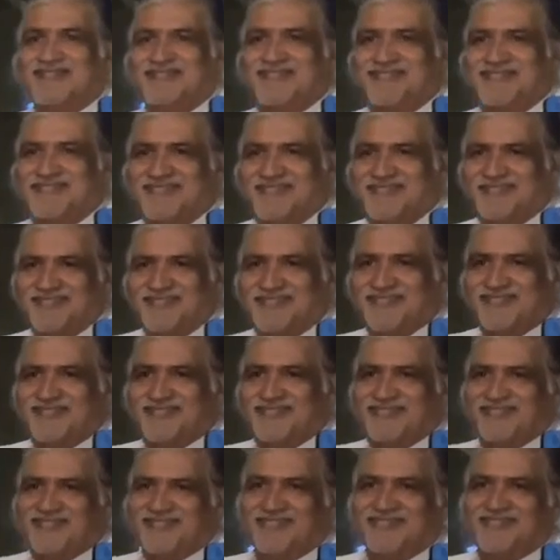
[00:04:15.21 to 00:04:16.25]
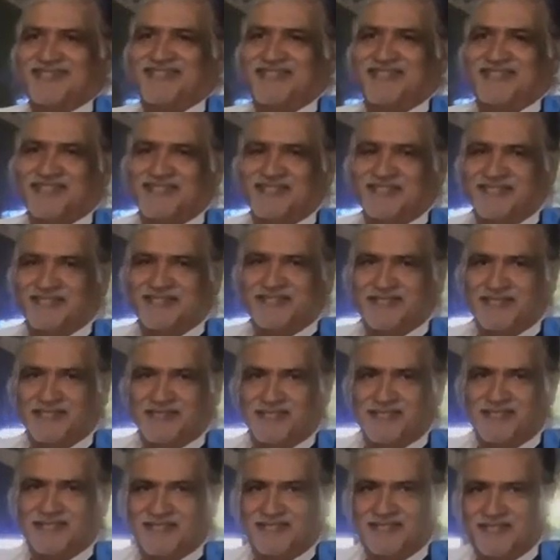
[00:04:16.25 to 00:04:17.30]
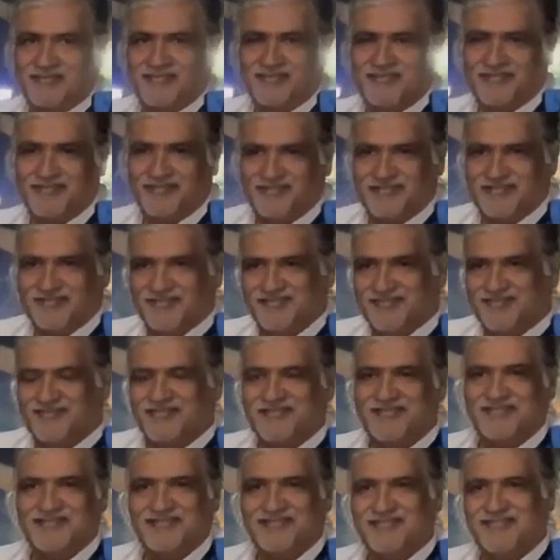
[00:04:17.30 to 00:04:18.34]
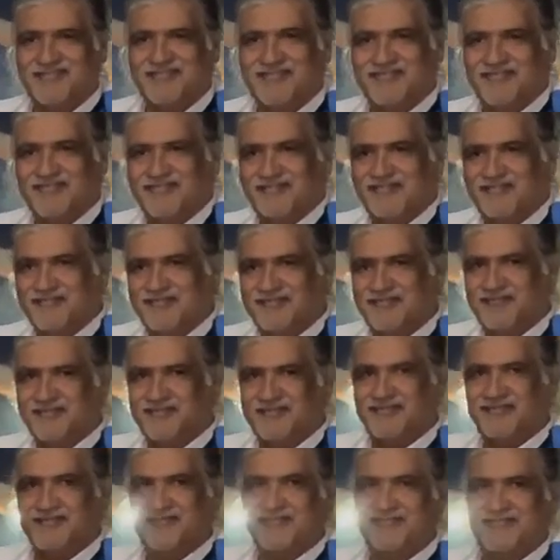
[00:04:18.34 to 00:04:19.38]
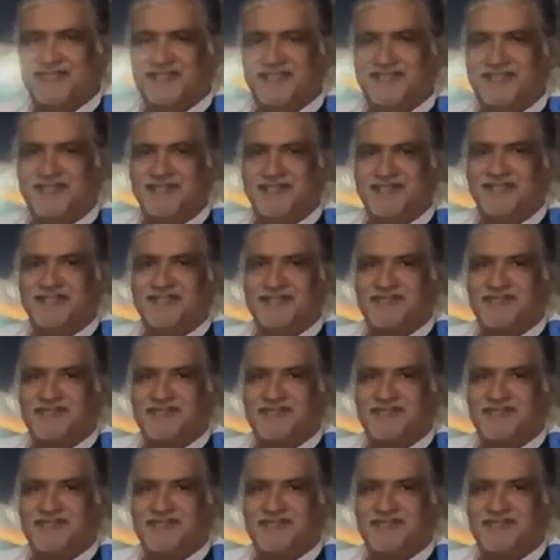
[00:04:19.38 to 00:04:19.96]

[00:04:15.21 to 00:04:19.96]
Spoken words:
[no speech]